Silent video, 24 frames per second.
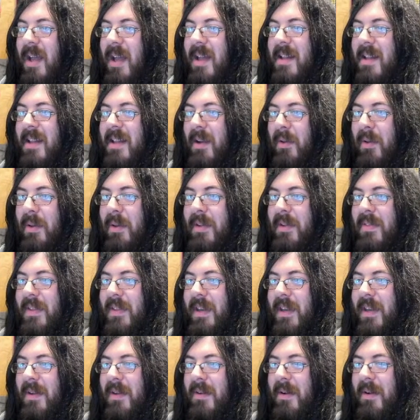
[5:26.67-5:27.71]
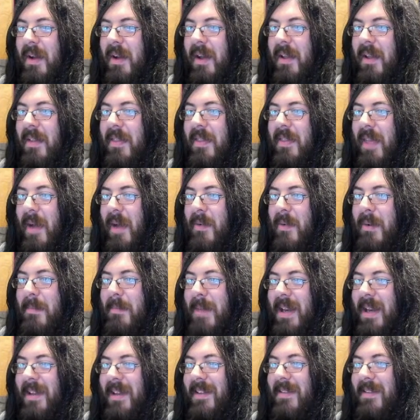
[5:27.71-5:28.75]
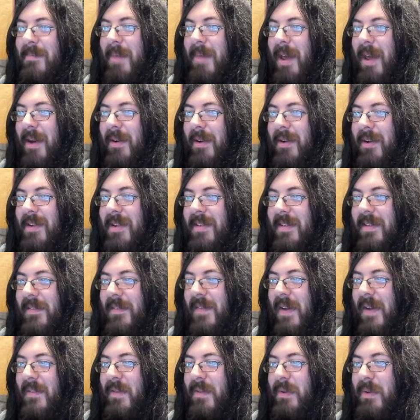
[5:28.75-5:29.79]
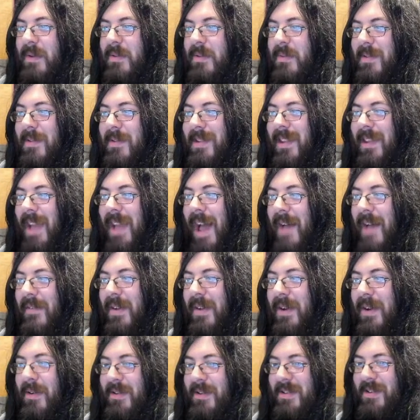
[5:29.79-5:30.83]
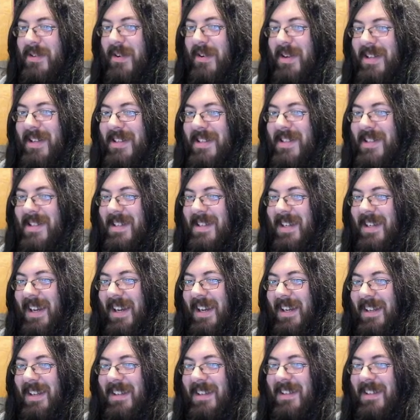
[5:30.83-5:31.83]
The only thing that would make this better is if everyone was laughing or started singing.